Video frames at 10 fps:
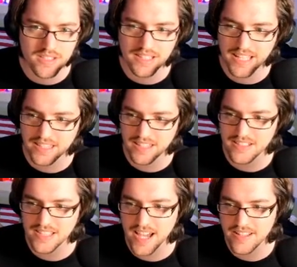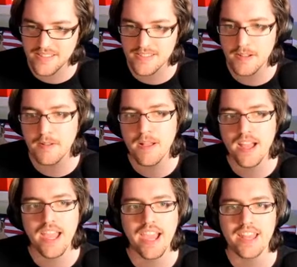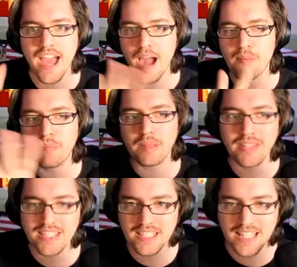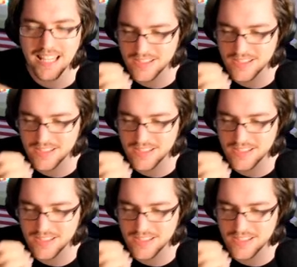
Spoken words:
like the designs, and I'm implementing that.